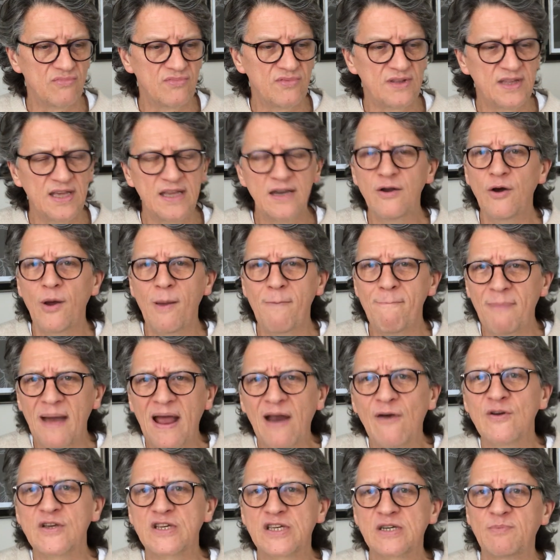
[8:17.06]
they're not
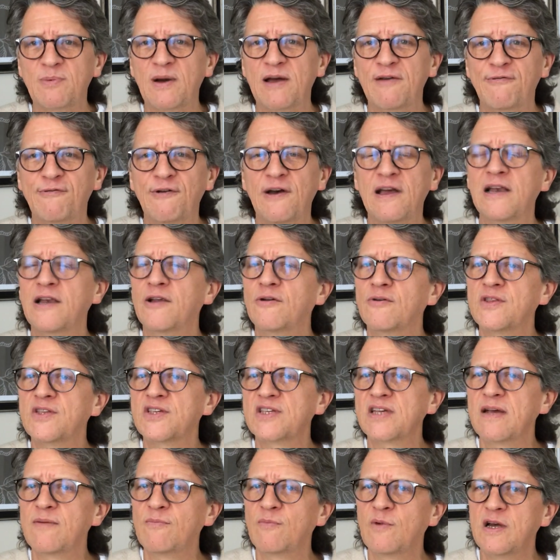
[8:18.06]
embarrassed by failure in the
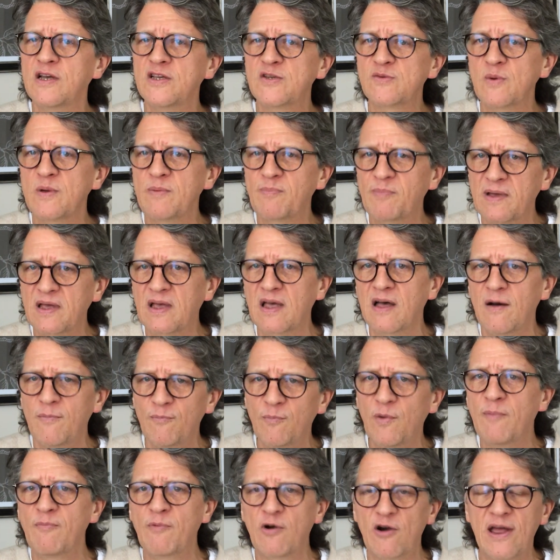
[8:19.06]
same way as we become
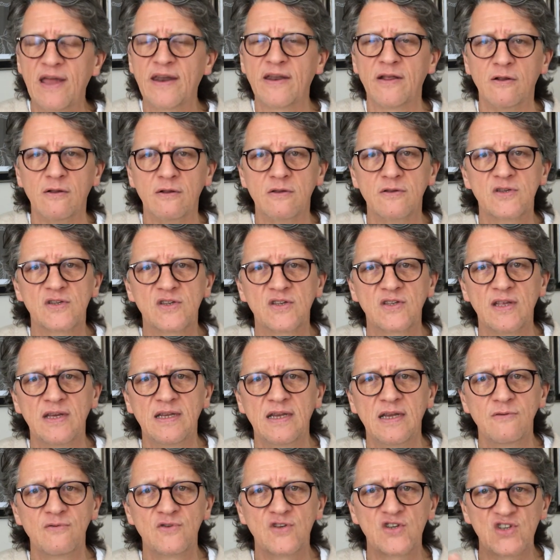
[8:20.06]
when we're adults. They
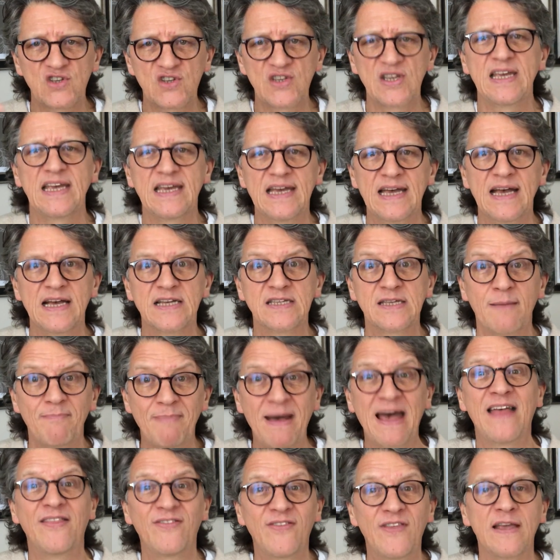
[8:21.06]
don't see it as a
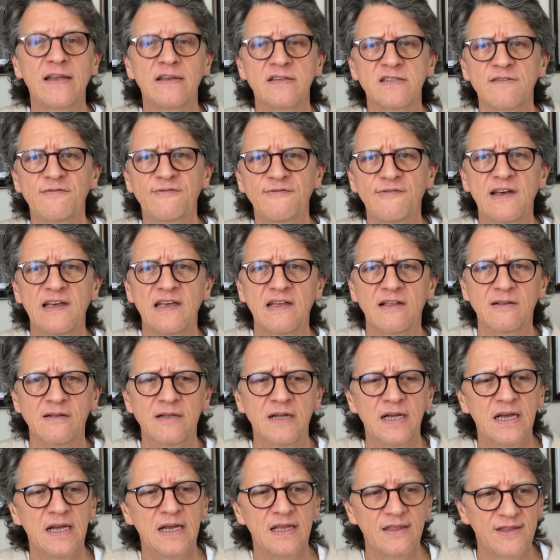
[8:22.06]
bad thing to fail.
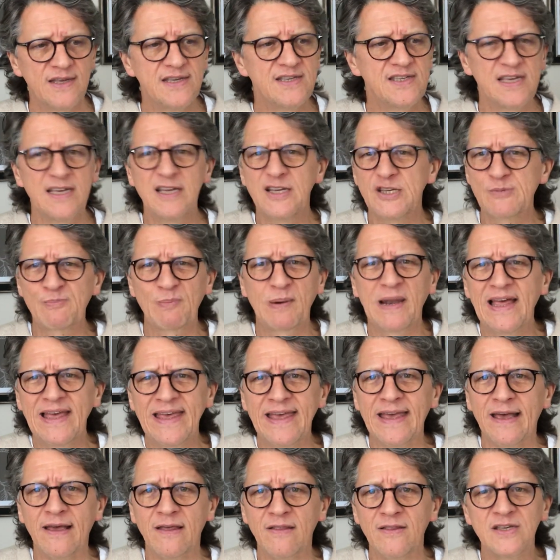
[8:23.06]
They see it as
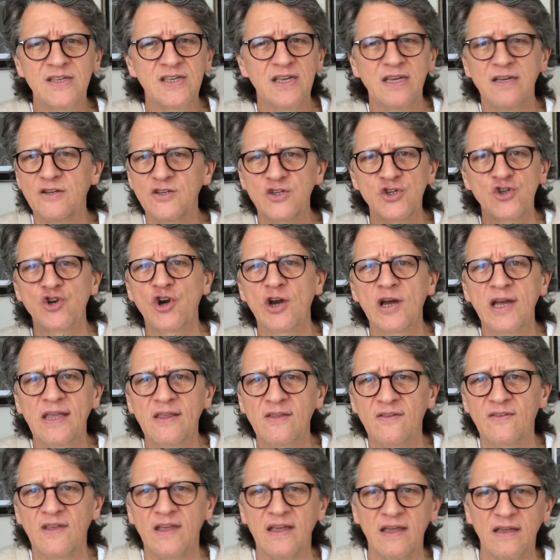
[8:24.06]
playing, they see it as trying
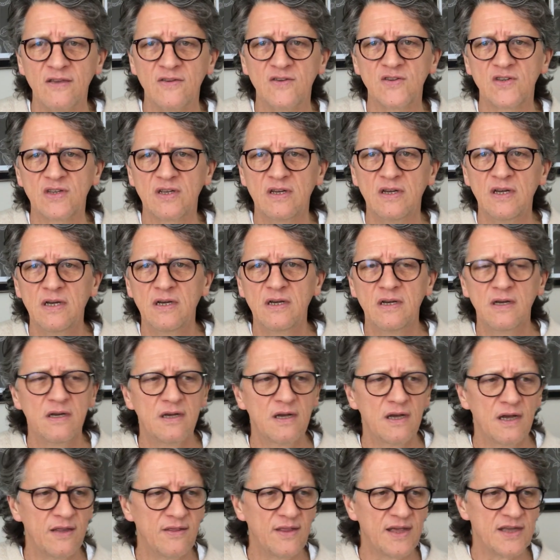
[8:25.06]
things.
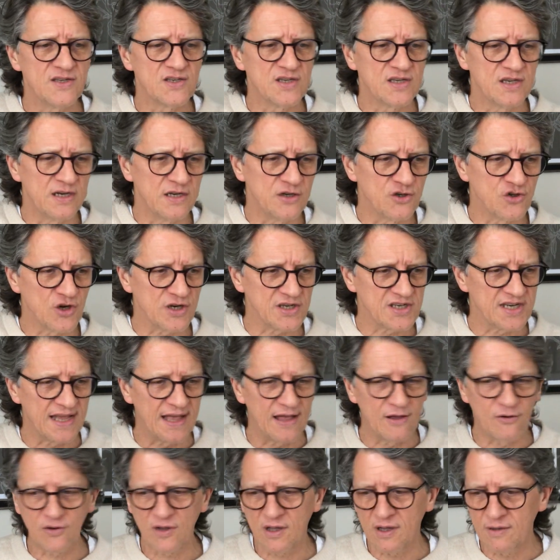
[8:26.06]
And that's an interesting
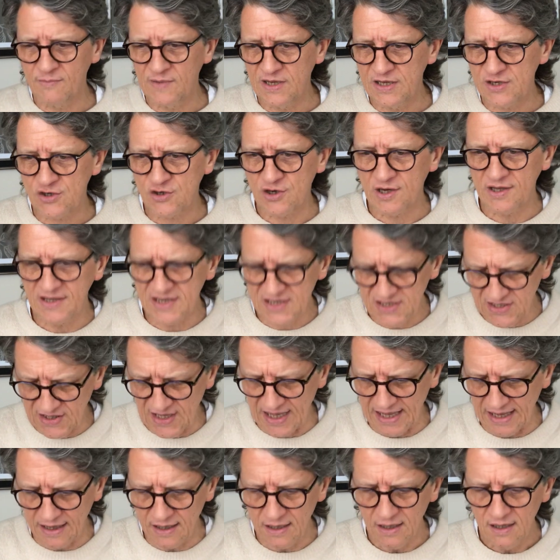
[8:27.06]
outcome. Let's try this
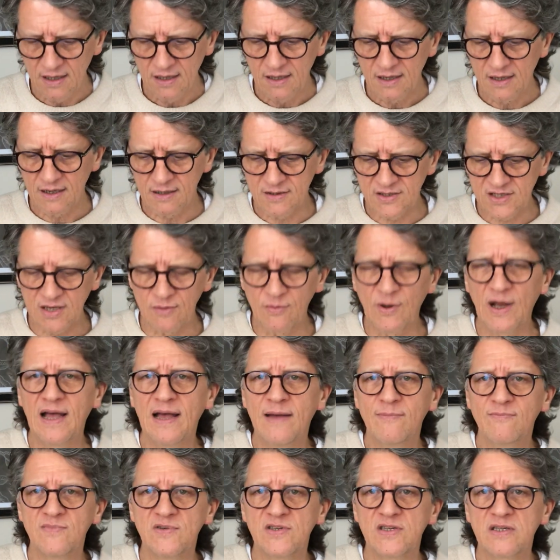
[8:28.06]
thing and see what
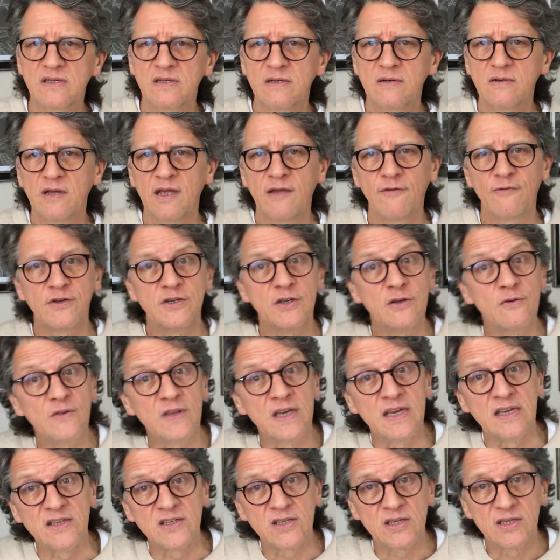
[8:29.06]
happens if I do
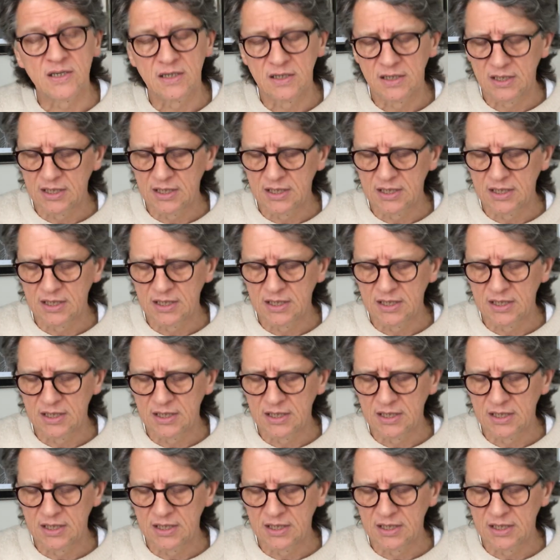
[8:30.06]
this.